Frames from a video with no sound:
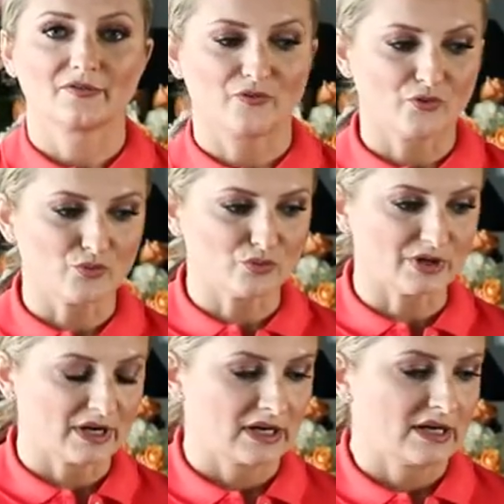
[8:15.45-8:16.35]

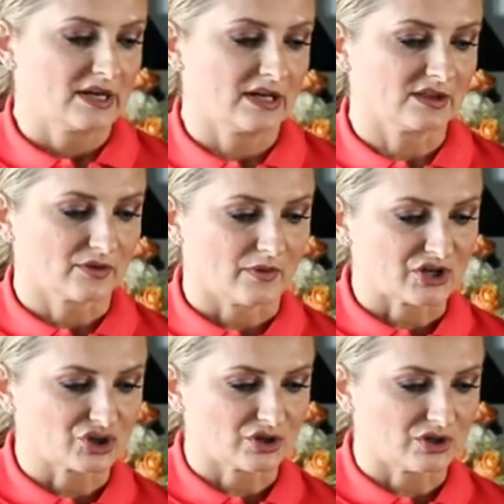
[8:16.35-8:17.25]
food, in the
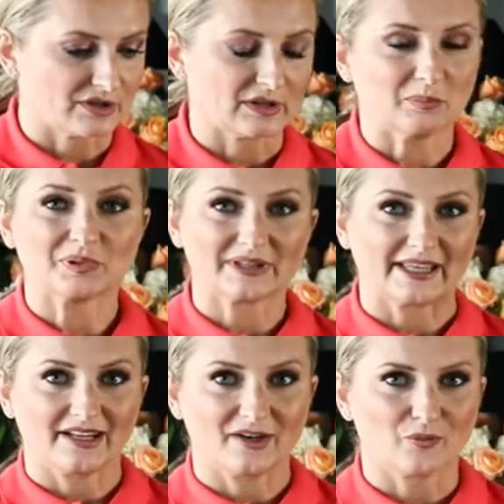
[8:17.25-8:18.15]
restaurant, in
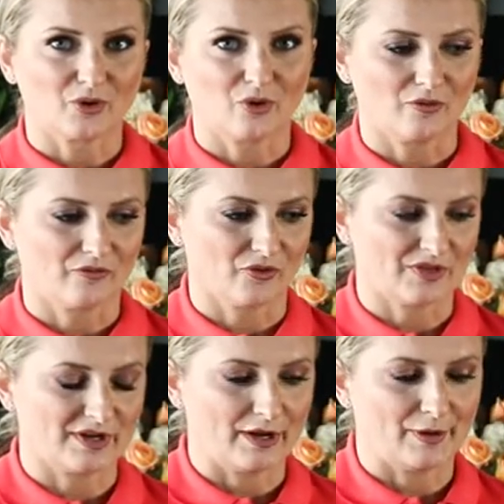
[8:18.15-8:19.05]
plating, we go for
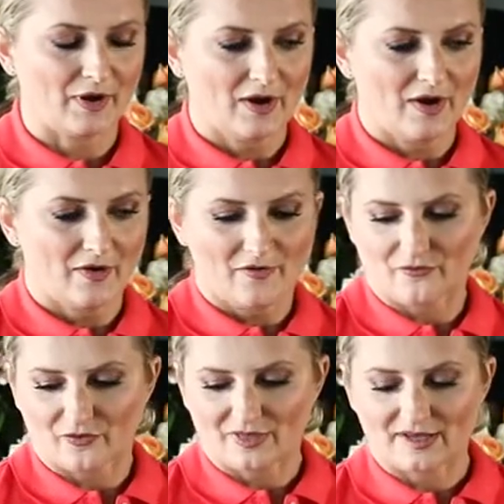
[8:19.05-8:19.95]
the,
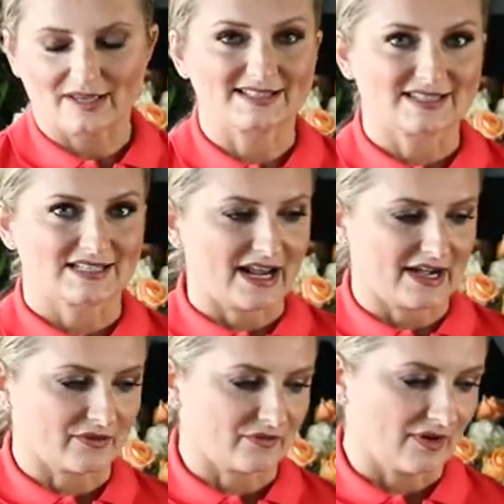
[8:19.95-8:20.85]
for the
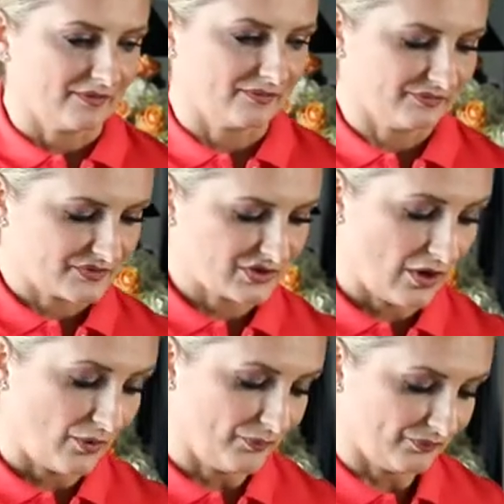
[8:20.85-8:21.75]
aesthetic.
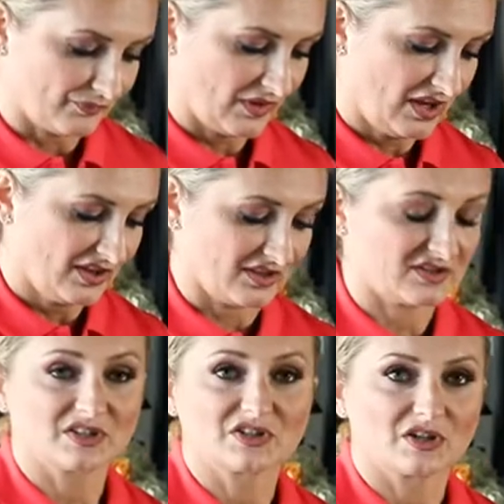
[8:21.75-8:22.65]
So
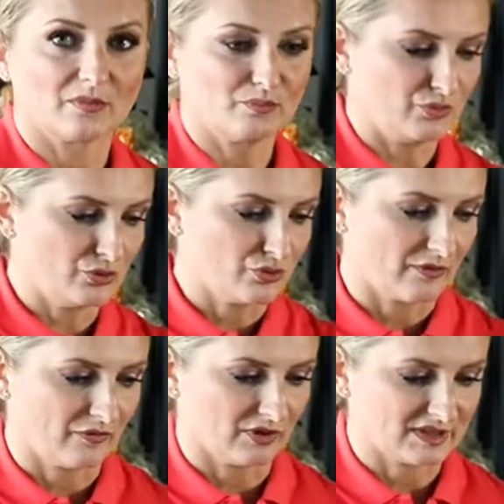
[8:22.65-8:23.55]
this is a
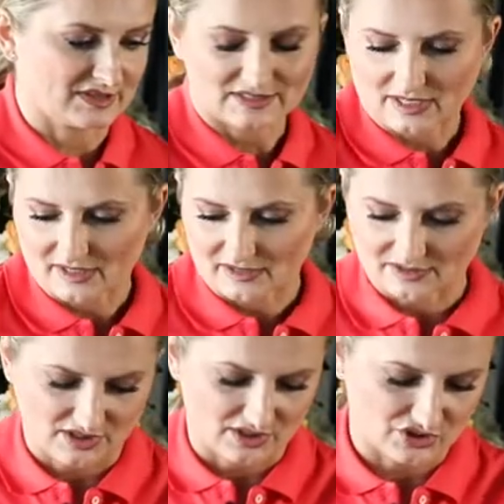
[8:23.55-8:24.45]
beautiful aesthetic
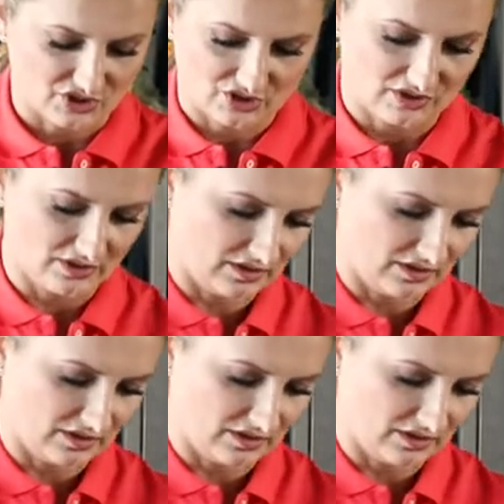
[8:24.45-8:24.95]
dish.